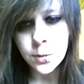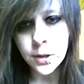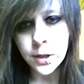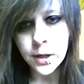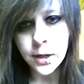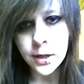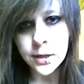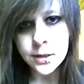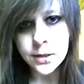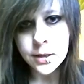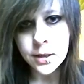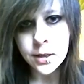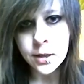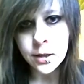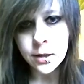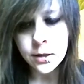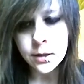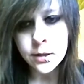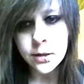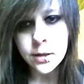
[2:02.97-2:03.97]
ass
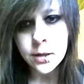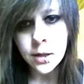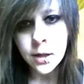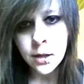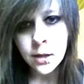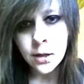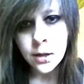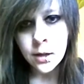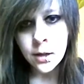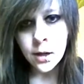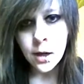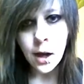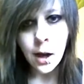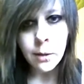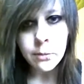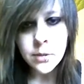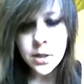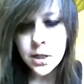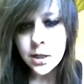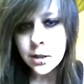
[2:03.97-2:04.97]
cunt. I
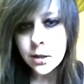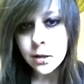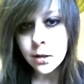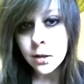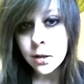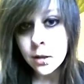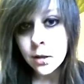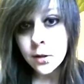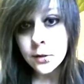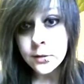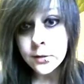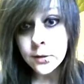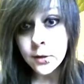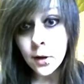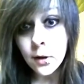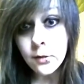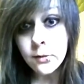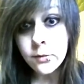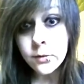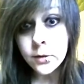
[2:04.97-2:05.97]
mean,
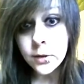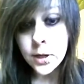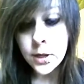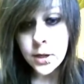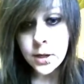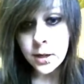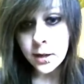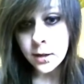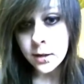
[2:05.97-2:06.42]
lovely